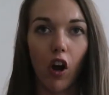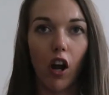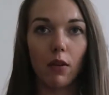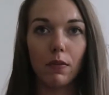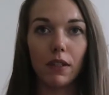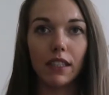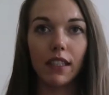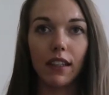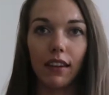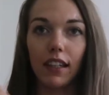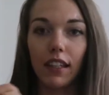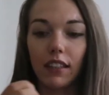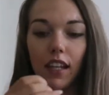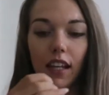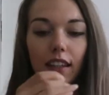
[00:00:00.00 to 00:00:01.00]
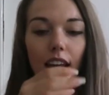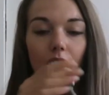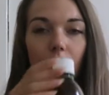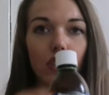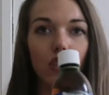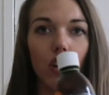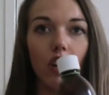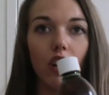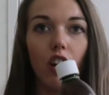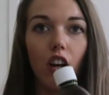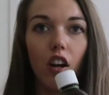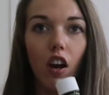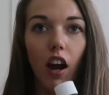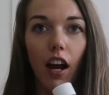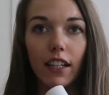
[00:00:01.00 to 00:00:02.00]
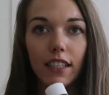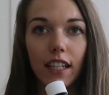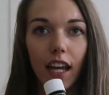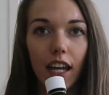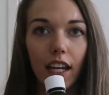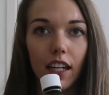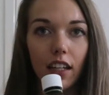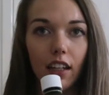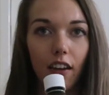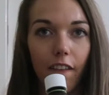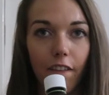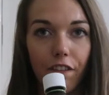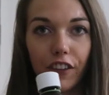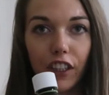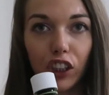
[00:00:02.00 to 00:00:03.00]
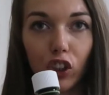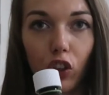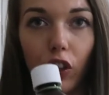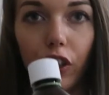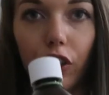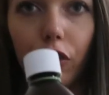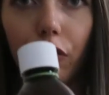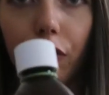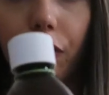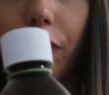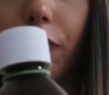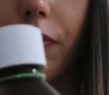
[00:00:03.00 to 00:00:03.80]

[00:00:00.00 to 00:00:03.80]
vitamins and things like that. So I take fish oil.